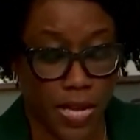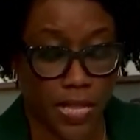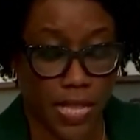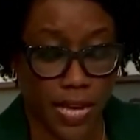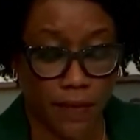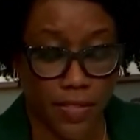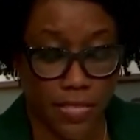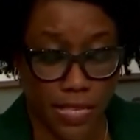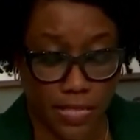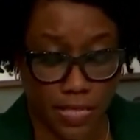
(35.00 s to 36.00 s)
In light of this
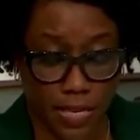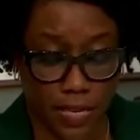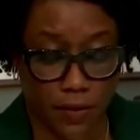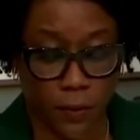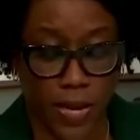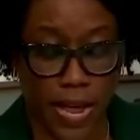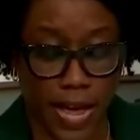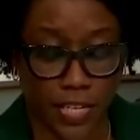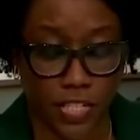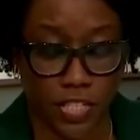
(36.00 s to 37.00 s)
incident, what
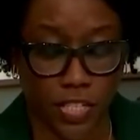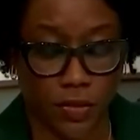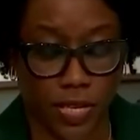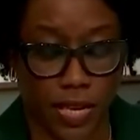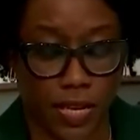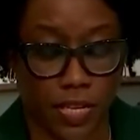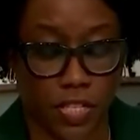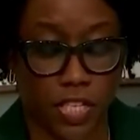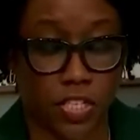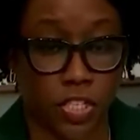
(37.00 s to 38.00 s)
actions are you taking
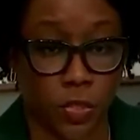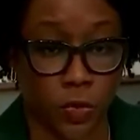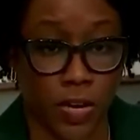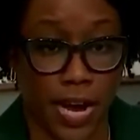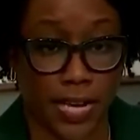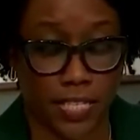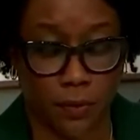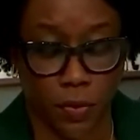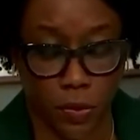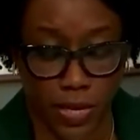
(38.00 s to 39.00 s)
to ensure ICE
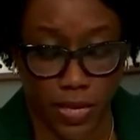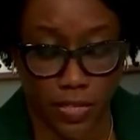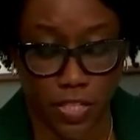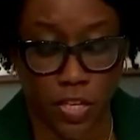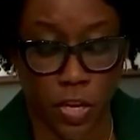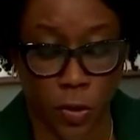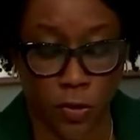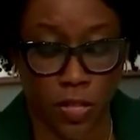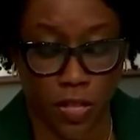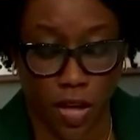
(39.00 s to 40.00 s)
employees know
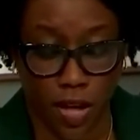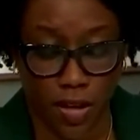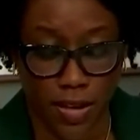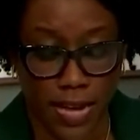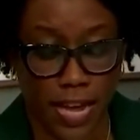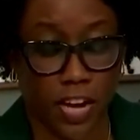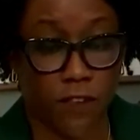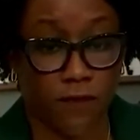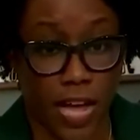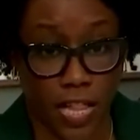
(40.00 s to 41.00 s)
the law and are
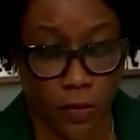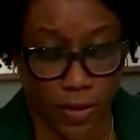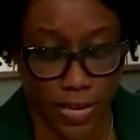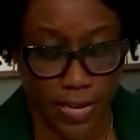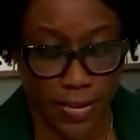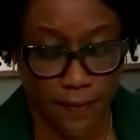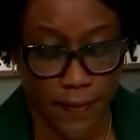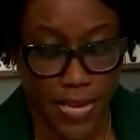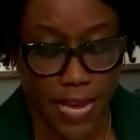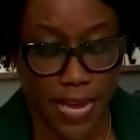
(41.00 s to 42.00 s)
following it?
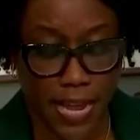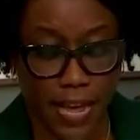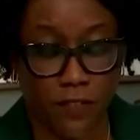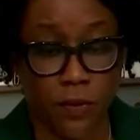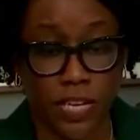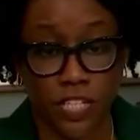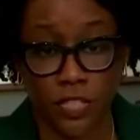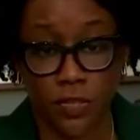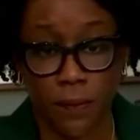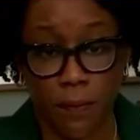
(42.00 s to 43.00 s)
And have you
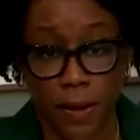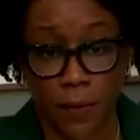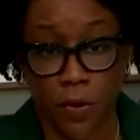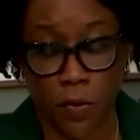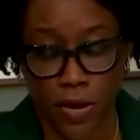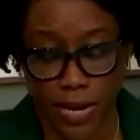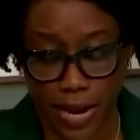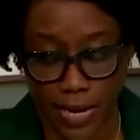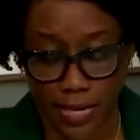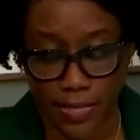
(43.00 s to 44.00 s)
issued a memo or
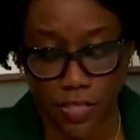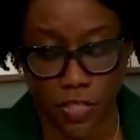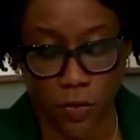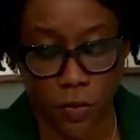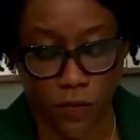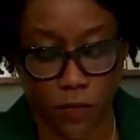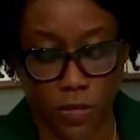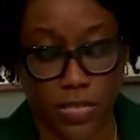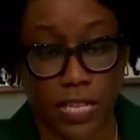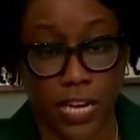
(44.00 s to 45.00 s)
guidance to the
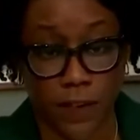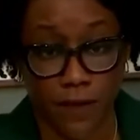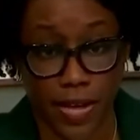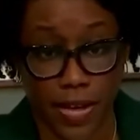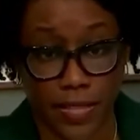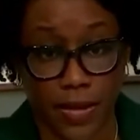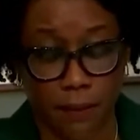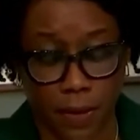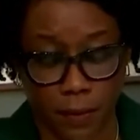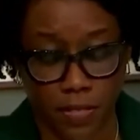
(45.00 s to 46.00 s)
workforce clarifying that
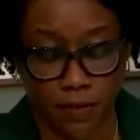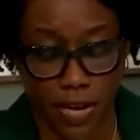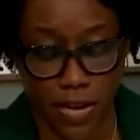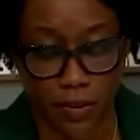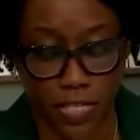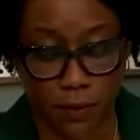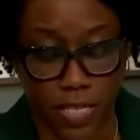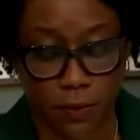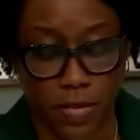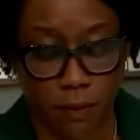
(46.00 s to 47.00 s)
members of Congress
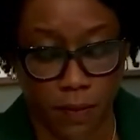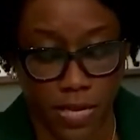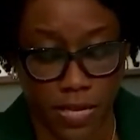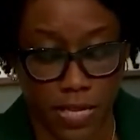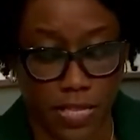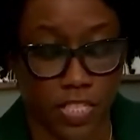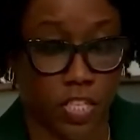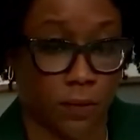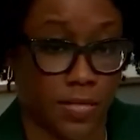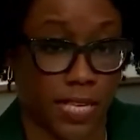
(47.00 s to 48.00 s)
must be admitted in these
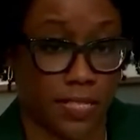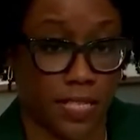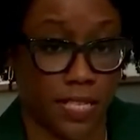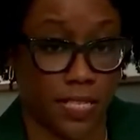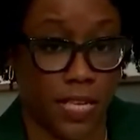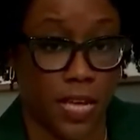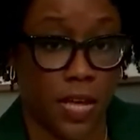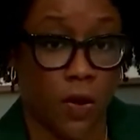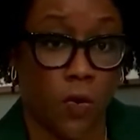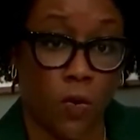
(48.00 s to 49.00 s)
circumstances,
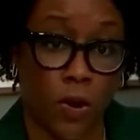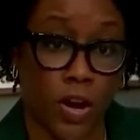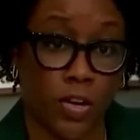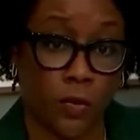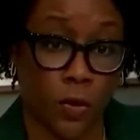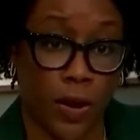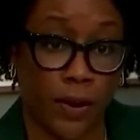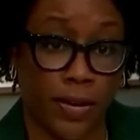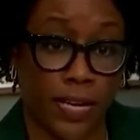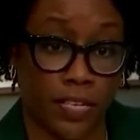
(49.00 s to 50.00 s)
or are you
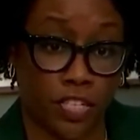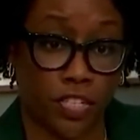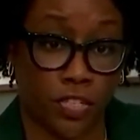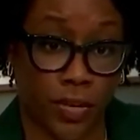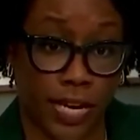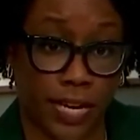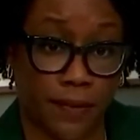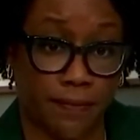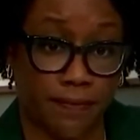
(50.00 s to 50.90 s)
requiring additional training?